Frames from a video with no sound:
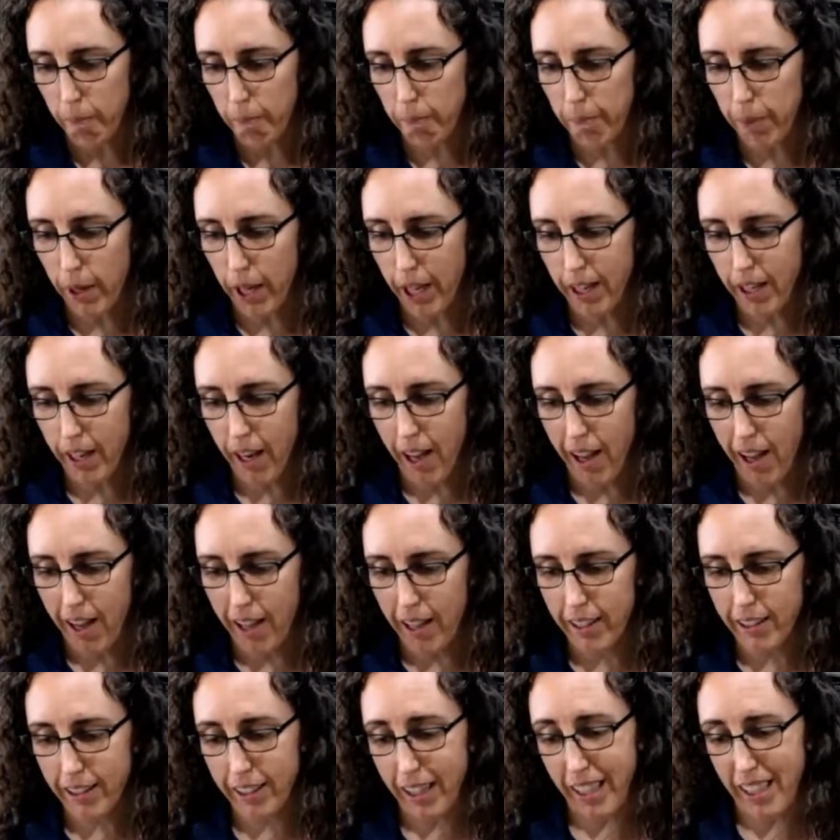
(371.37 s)
But
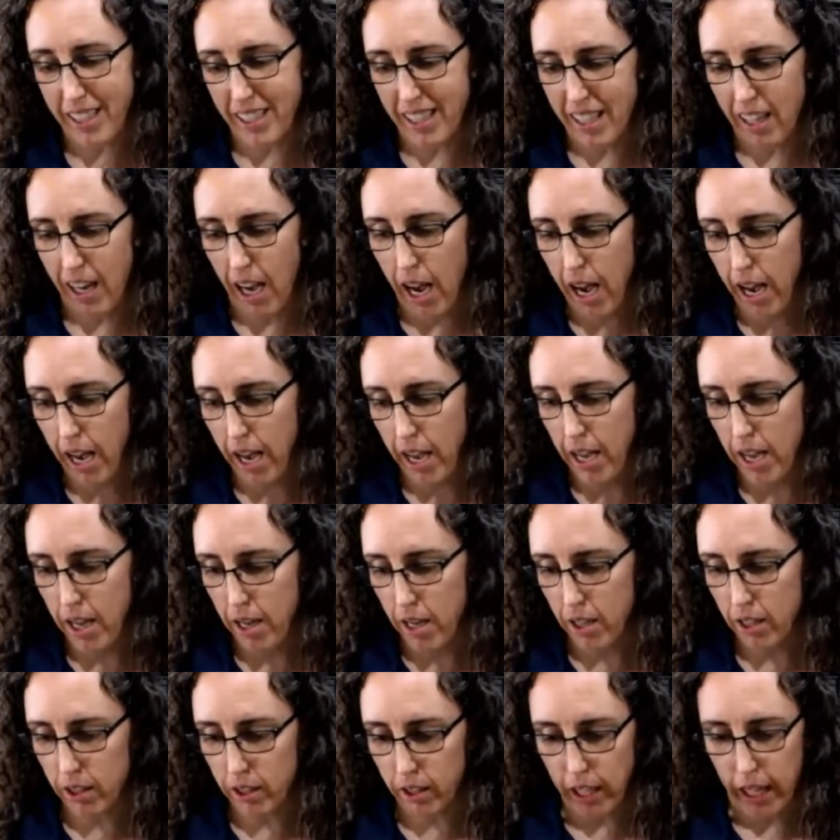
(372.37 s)
like I said,
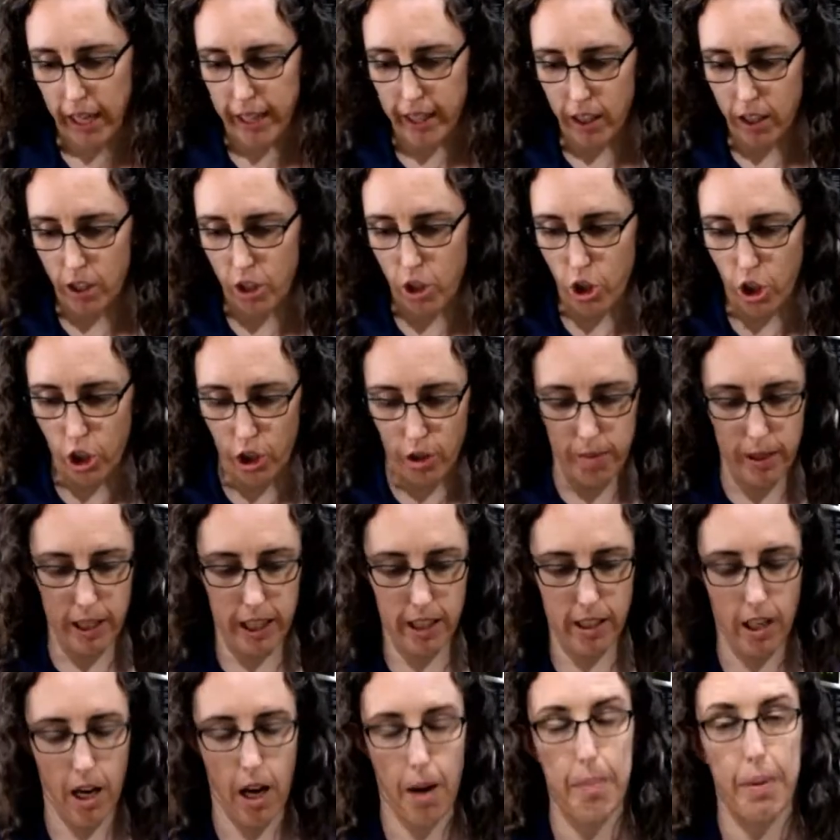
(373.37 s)
I like too many
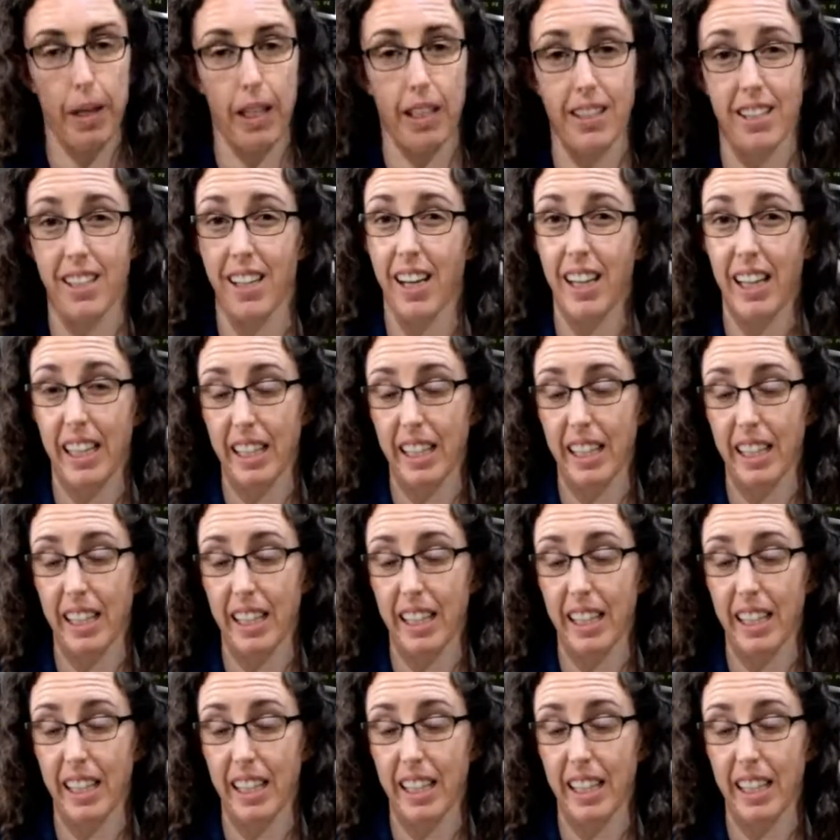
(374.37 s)
toppings and I